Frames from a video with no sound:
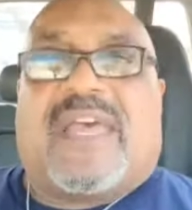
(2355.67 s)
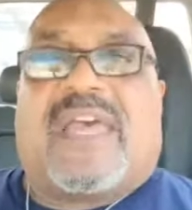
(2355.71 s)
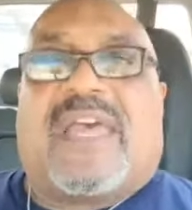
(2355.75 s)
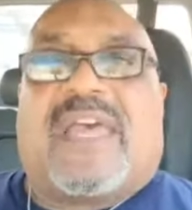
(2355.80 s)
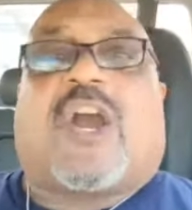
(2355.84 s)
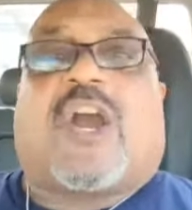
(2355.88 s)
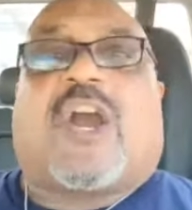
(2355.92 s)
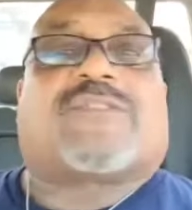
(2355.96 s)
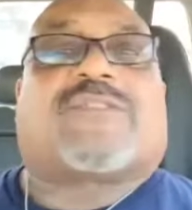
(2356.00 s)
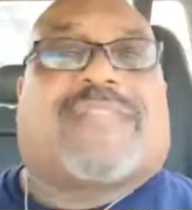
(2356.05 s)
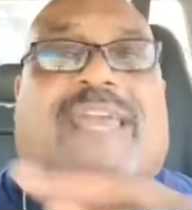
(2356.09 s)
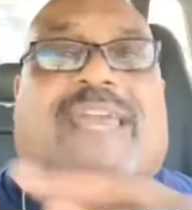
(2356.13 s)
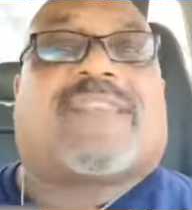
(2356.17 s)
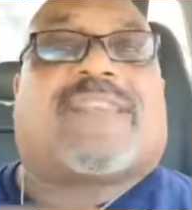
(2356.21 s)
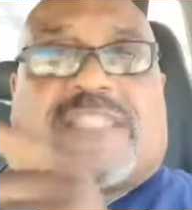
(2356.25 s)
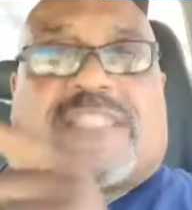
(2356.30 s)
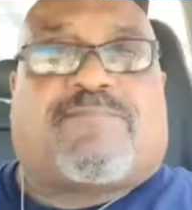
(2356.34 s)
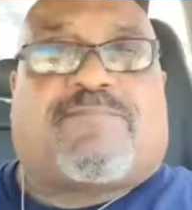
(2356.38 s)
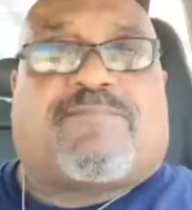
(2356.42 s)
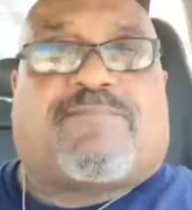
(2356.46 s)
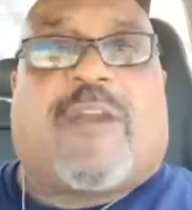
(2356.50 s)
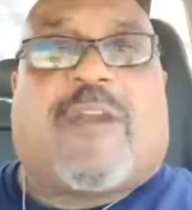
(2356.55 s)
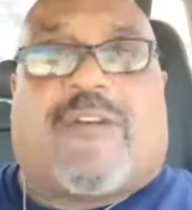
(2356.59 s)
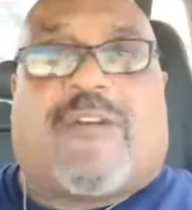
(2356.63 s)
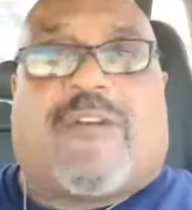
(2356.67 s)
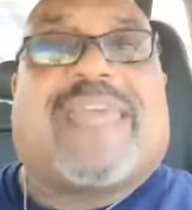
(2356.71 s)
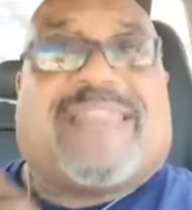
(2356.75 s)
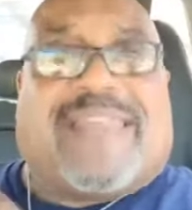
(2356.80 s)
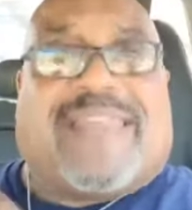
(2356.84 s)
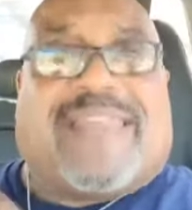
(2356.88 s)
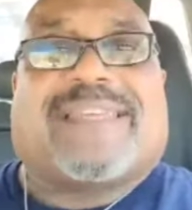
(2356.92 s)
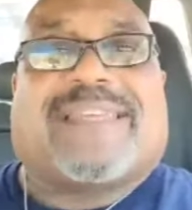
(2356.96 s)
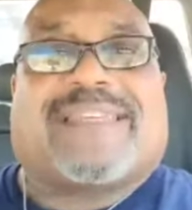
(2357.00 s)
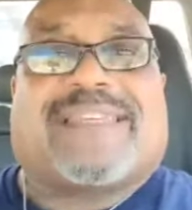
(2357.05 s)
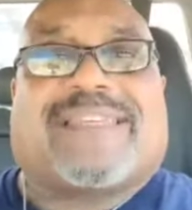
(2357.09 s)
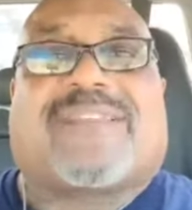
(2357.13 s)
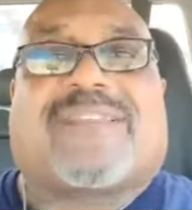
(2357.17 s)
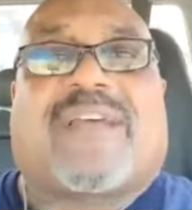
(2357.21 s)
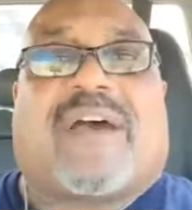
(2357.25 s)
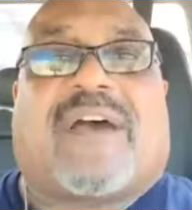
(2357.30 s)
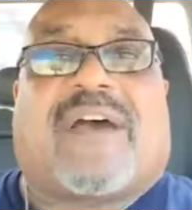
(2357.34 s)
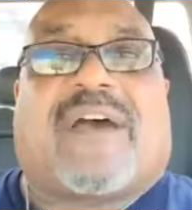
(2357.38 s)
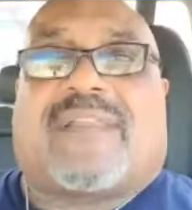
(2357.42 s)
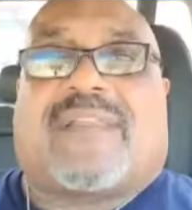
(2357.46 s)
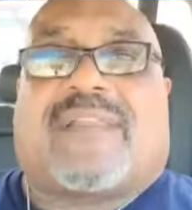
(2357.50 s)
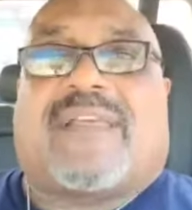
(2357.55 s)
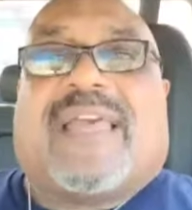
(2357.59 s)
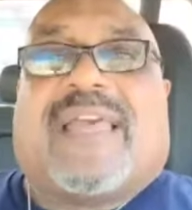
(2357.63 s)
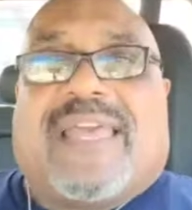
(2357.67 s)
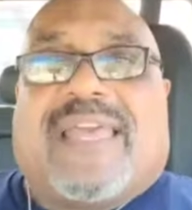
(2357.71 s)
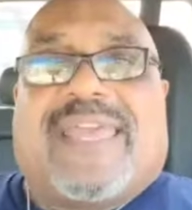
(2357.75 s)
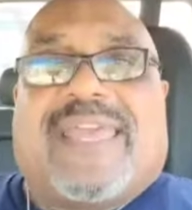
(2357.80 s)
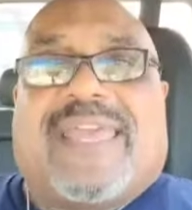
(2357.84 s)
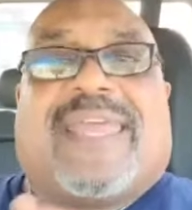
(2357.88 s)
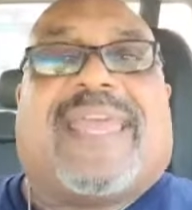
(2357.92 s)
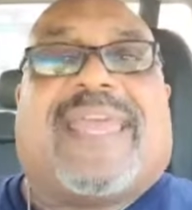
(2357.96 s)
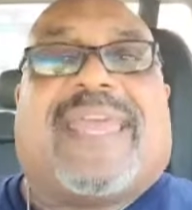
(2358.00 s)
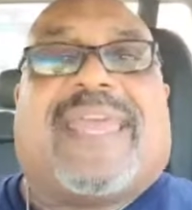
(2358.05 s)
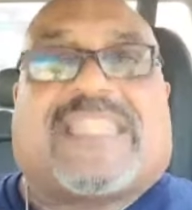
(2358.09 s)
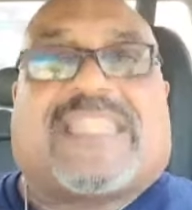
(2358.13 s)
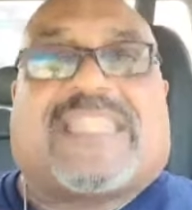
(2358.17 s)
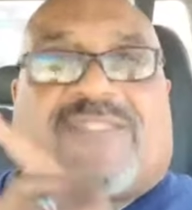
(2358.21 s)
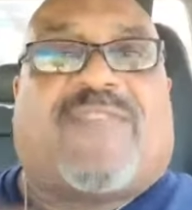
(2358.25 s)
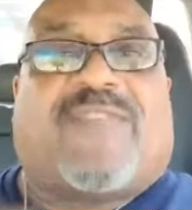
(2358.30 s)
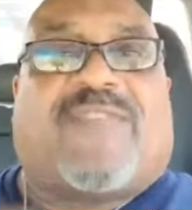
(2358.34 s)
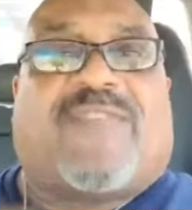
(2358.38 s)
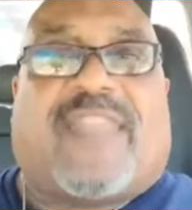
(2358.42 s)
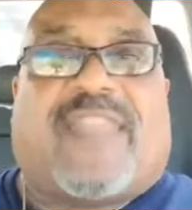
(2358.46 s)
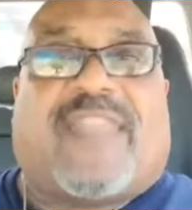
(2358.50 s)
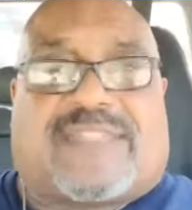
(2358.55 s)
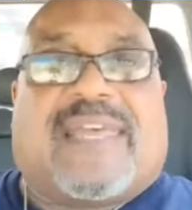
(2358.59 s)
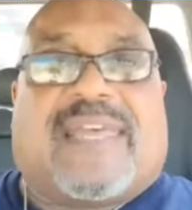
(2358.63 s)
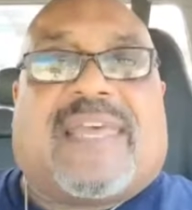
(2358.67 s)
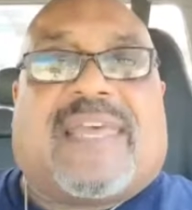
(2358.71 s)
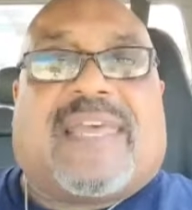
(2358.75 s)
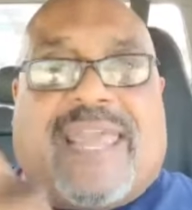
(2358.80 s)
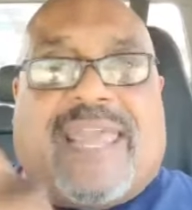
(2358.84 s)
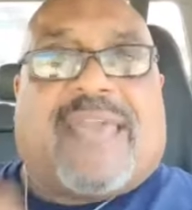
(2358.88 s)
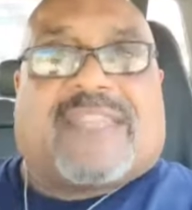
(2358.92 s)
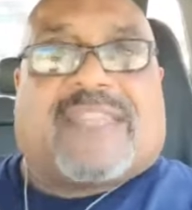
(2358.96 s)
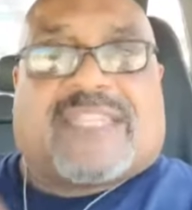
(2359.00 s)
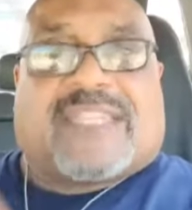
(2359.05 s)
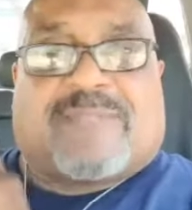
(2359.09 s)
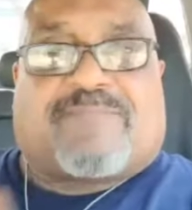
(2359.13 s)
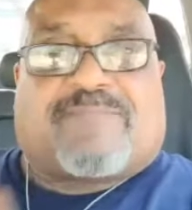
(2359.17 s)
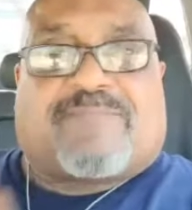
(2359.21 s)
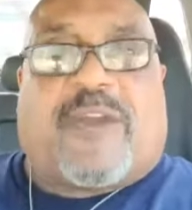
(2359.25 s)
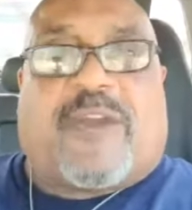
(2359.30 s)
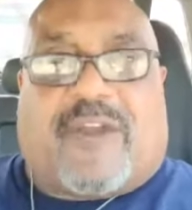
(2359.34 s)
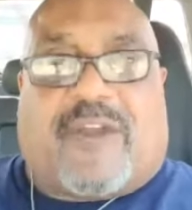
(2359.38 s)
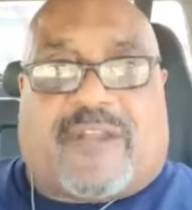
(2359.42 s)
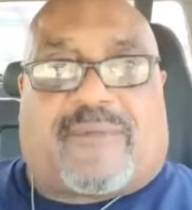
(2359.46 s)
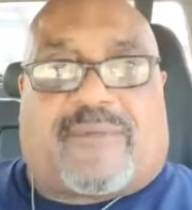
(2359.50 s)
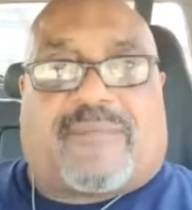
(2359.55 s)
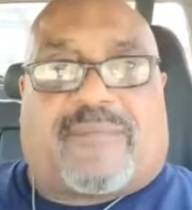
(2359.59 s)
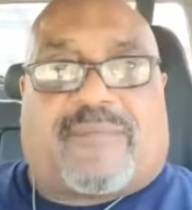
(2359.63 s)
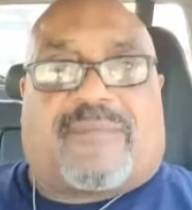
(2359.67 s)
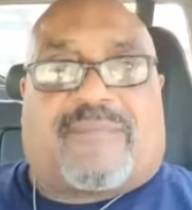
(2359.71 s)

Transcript: Because in the spirit, it is done. It is finished in the spirit.